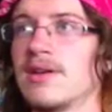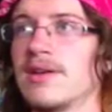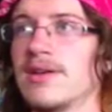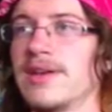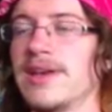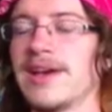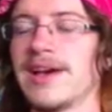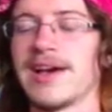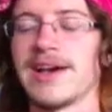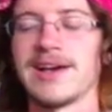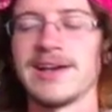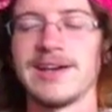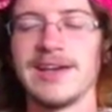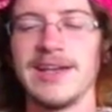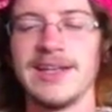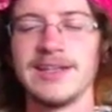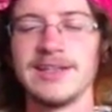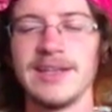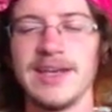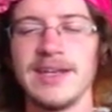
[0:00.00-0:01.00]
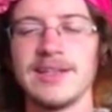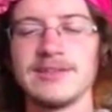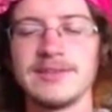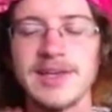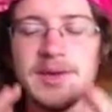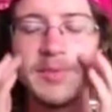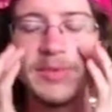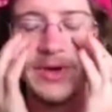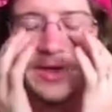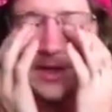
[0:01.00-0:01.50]
yeah, and, and
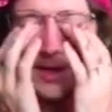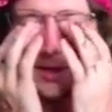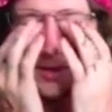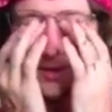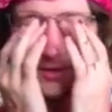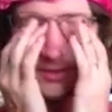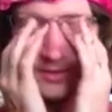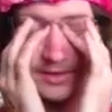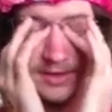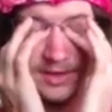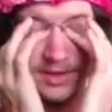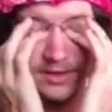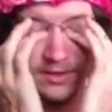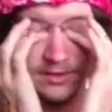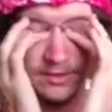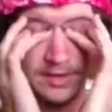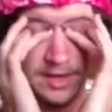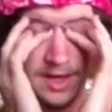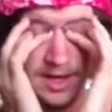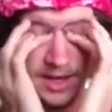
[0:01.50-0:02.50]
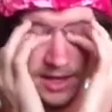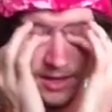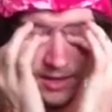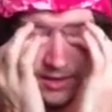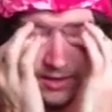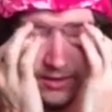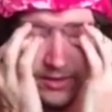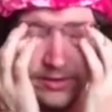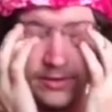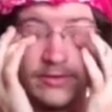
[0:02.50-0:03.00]
Libra is the sign
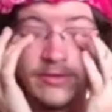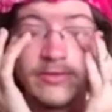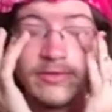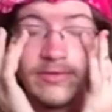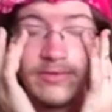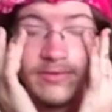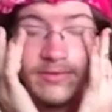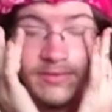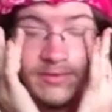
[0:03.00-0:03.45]
of